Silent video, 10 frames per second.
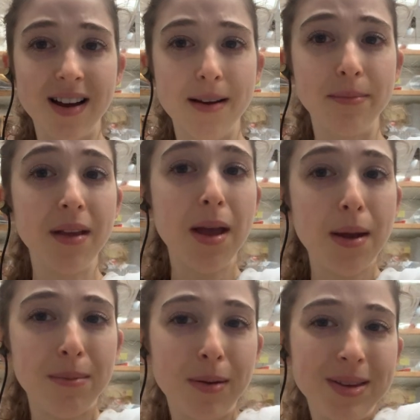Um,
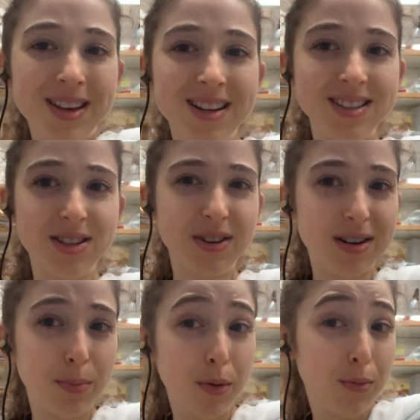but because you
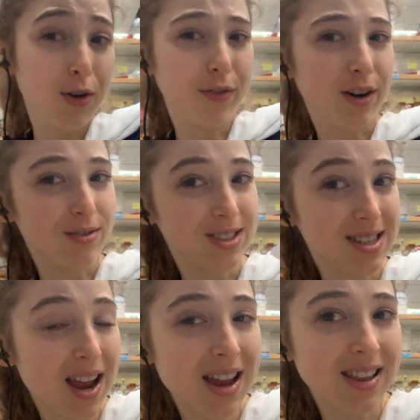get to put more of your own
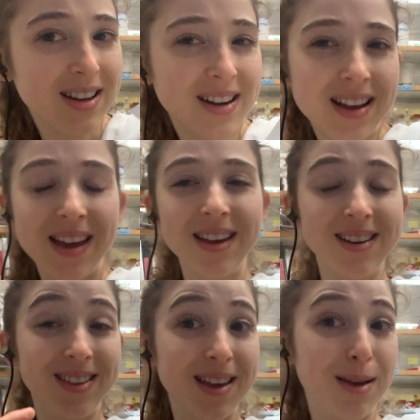style in it, I
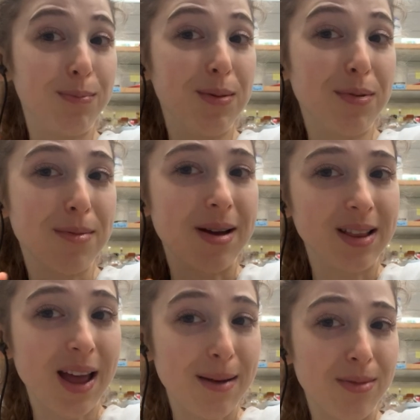get to thank people in my
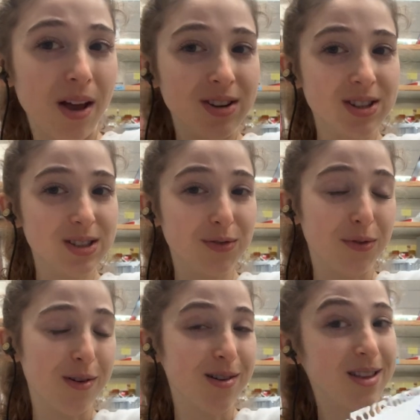lab, not just
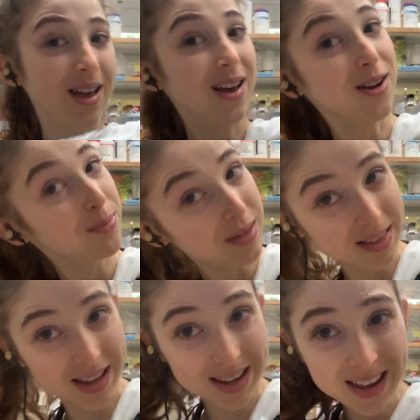for the help
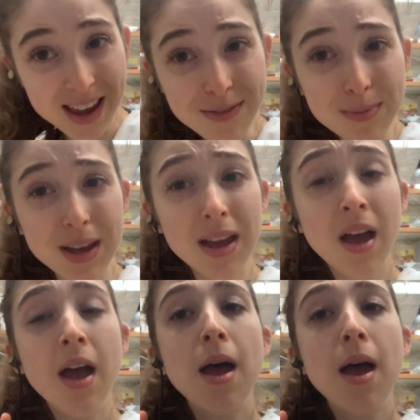that they gave me,